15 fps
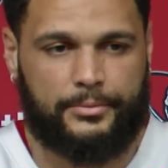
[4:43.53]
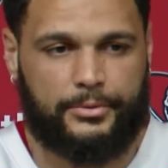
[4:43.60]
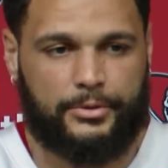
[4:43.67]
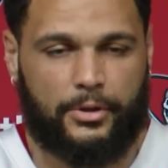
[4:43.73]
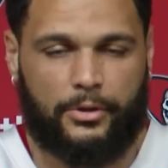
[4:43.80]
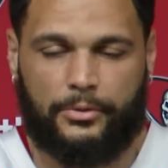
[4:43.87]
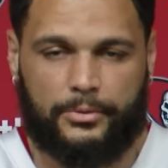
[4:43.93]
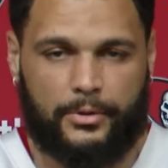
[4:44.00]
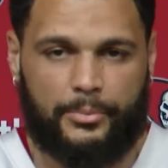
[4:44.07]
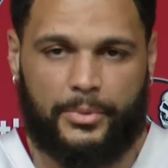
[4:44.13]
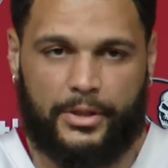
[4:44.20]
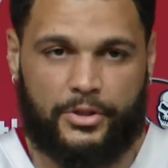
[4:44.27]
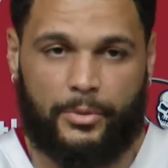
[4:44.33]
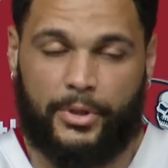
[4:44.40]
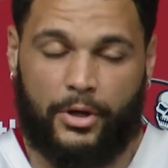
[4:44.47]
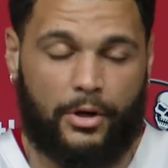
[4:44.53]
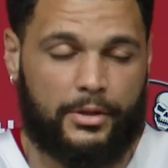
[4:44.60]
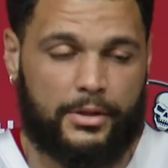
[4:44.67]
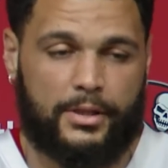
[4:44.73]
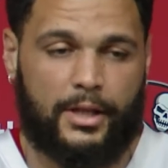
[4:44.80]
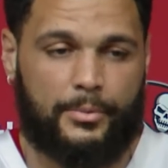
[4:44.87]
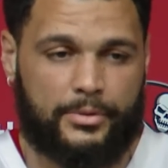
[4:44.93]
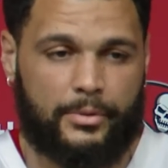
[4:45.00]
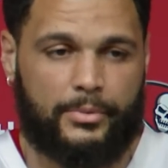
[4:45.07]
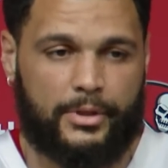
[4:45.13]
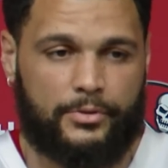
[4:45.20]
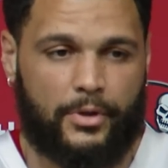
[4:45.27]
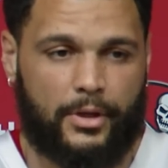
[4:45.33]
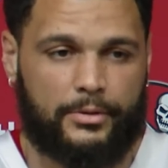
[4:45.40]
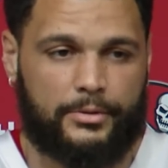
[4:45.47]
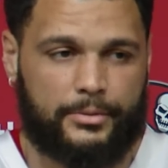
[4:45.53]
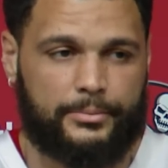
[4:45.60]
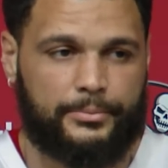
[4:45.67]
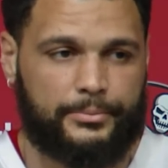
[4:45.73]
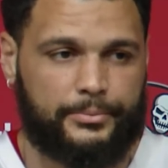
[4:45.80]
So, I mean, it's going to be hard to stop some of these routes.